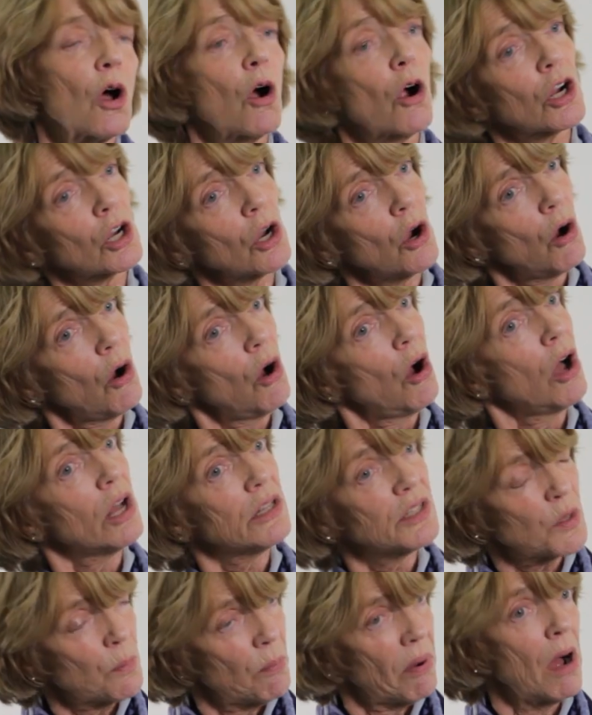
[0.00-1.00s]
are
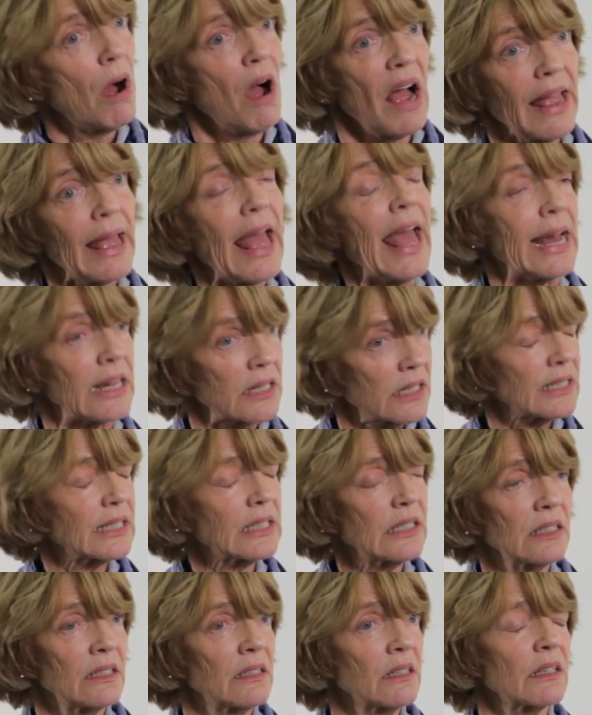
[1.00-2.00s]
caused by
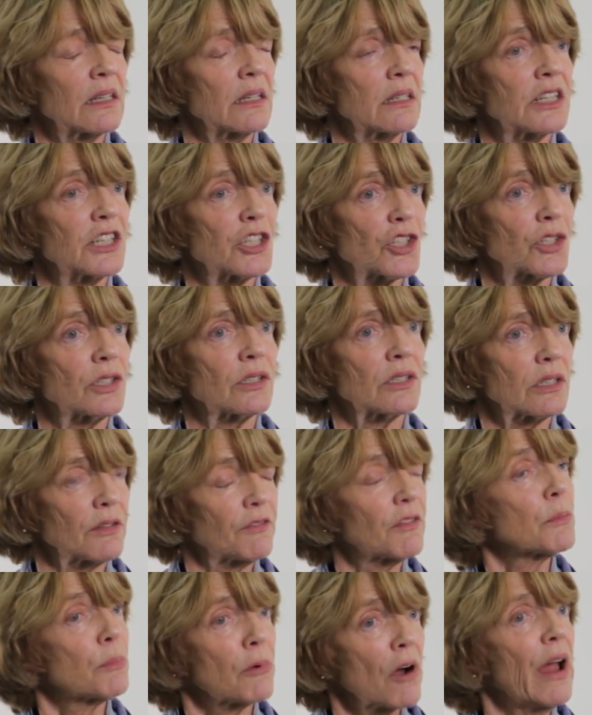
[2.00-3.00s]
antecedent conditions of
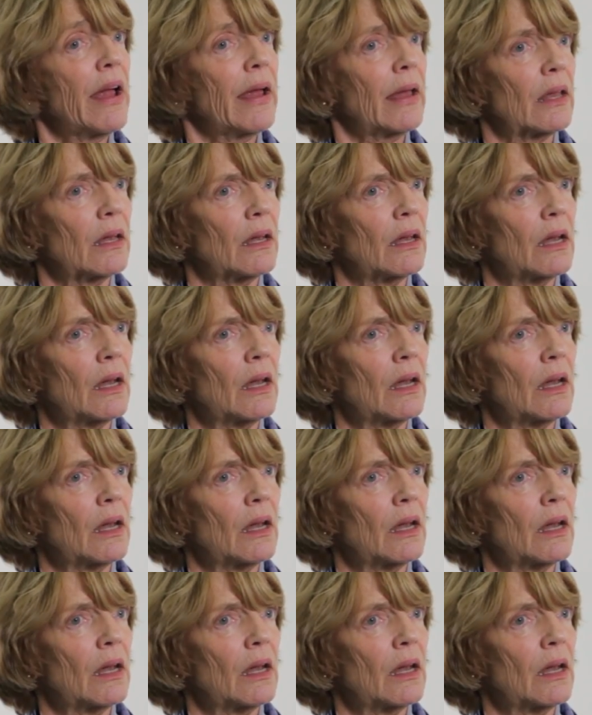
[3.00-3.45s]
the brain.